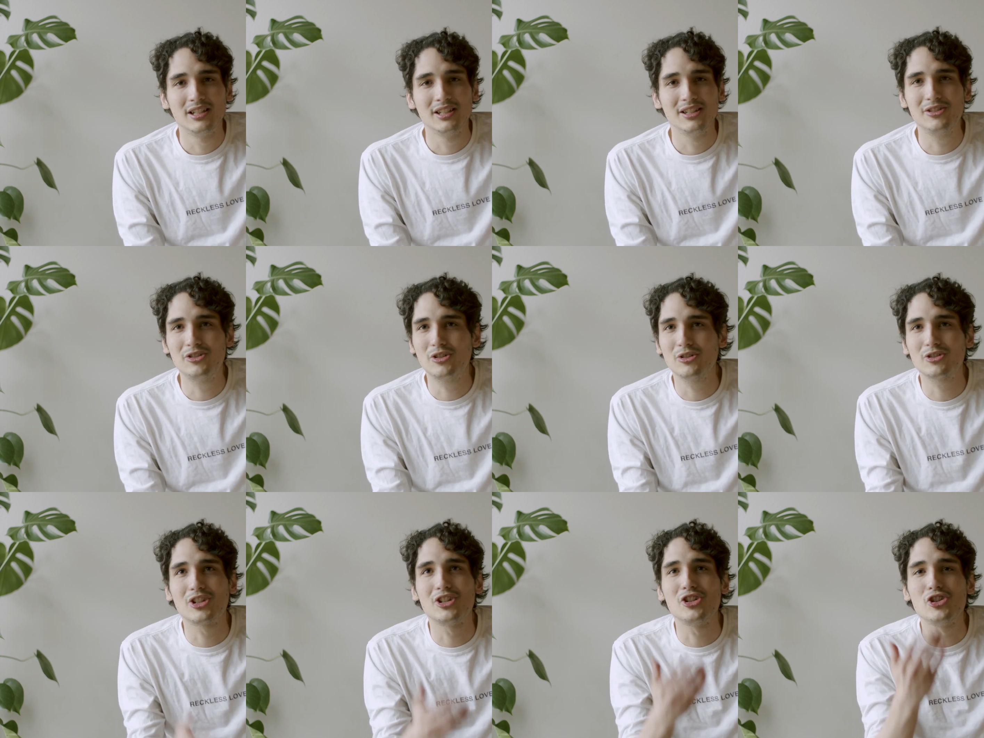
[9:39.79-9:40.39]
He's
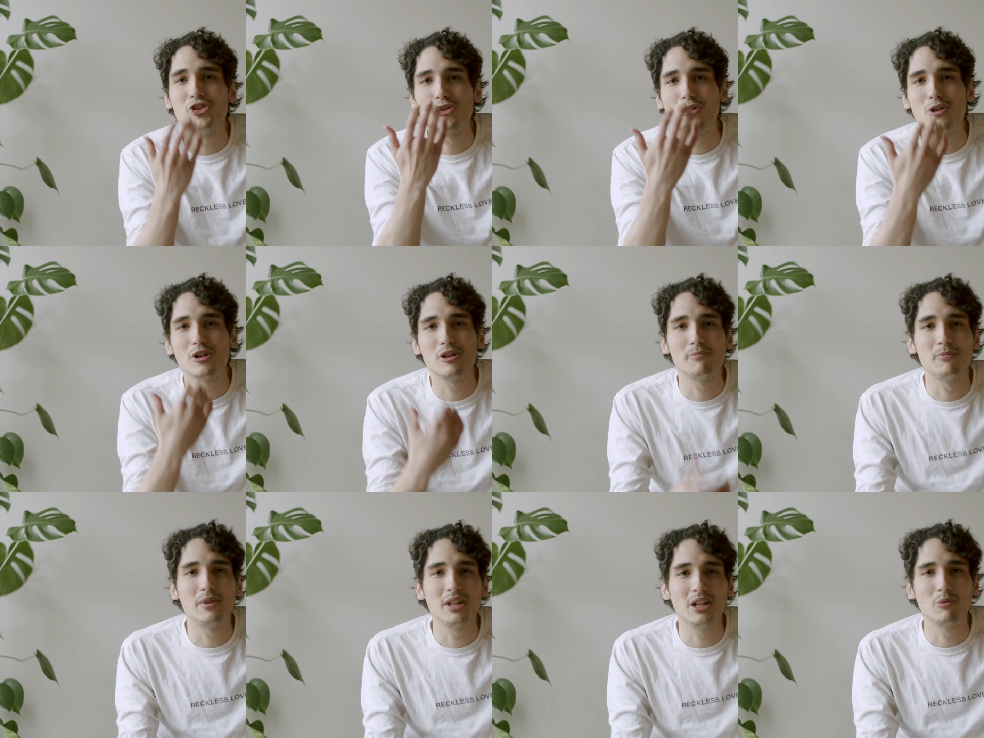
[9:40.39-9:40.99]
just
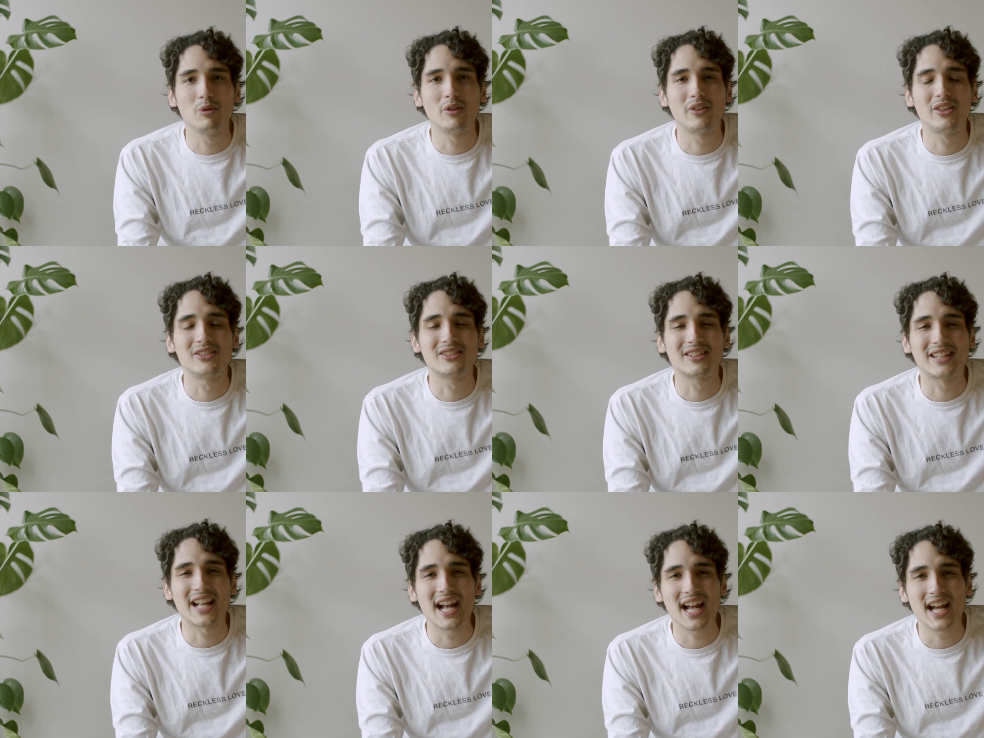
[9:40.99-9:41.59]
enjoying being with
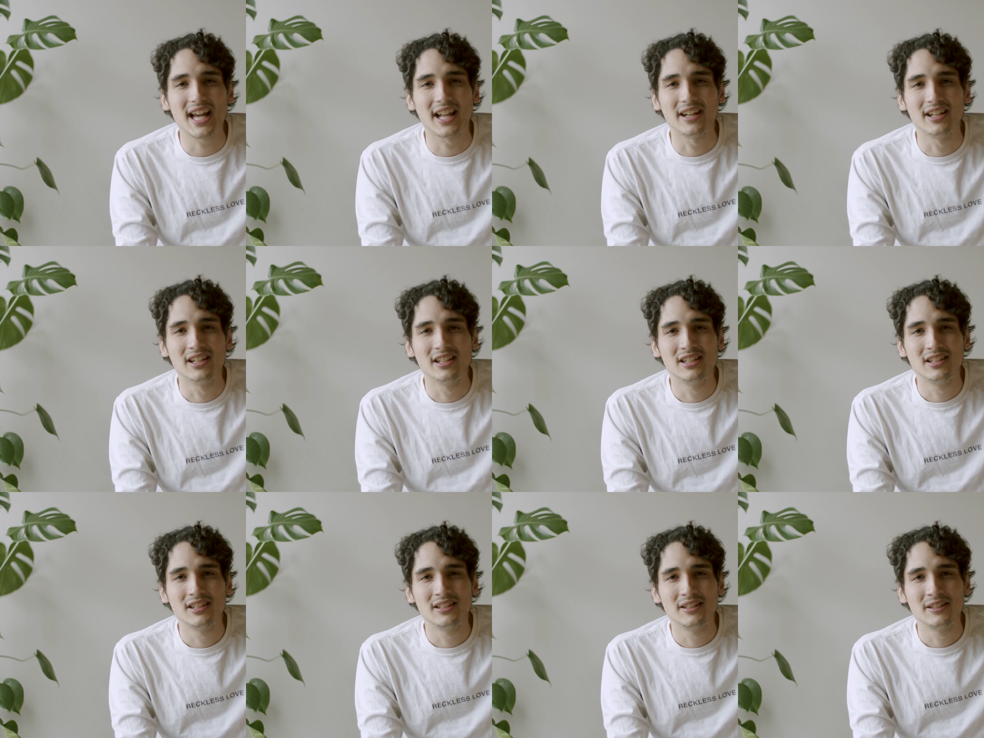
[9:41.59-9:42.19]
his dad,
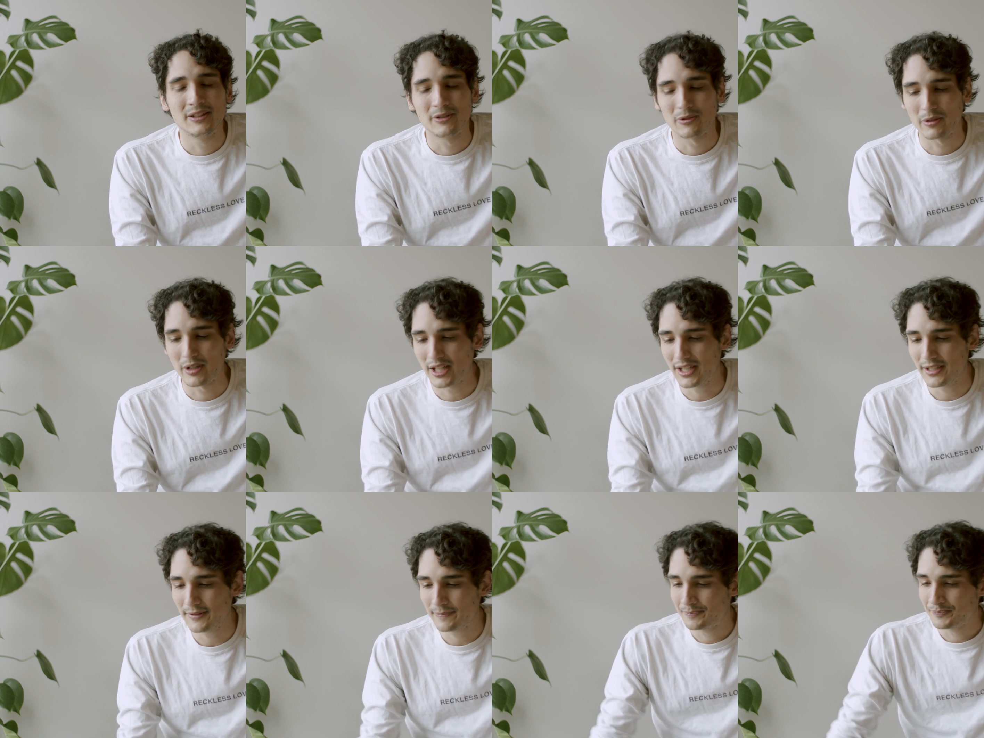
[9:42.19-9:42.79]

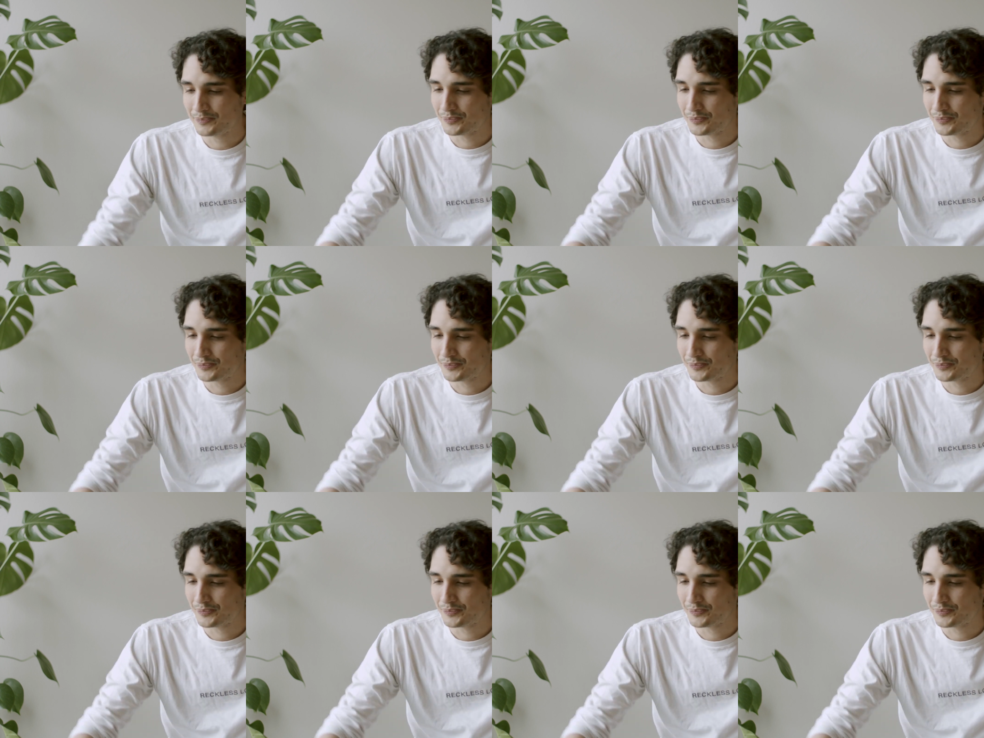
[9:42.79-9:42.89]
right?